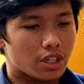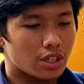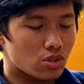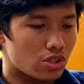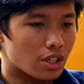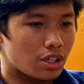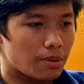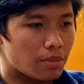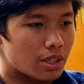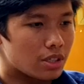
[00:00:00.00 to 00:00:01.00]
cut using a
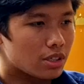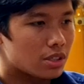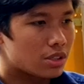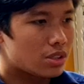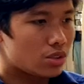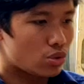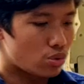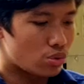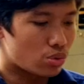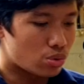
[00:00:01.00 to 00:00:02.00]
nibbler to
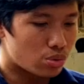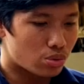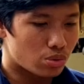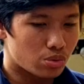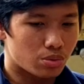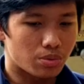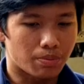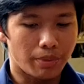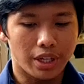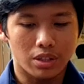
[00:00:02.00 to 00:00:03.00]

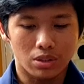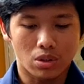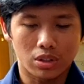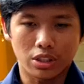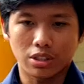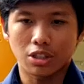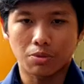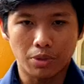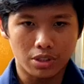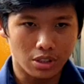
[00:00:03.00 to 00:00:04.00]
make all the 6
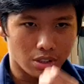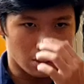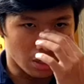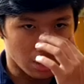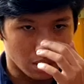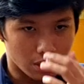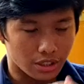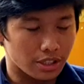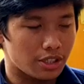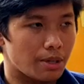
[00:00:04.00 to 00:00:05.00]
pieces
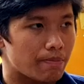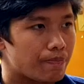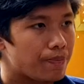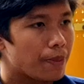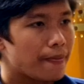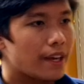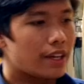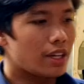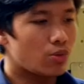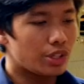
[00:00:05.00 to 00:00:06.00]
the same. And
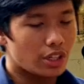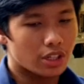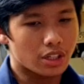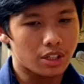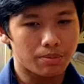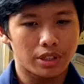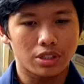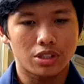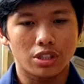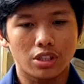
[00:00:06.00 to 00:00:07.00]
then we take another metal
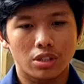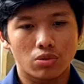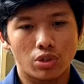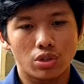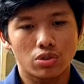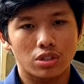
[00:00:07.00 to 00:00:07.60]
sheet, we use